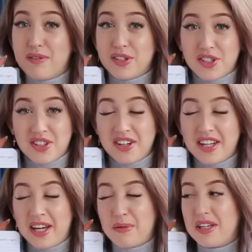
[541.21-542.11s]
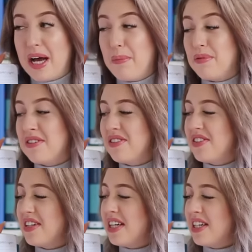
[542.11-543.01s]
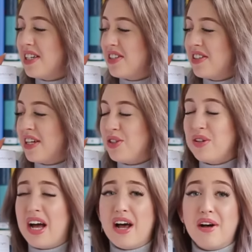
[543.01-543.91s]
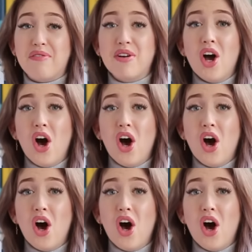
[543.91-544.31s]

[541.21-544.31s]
if you're studying, what happens is that you have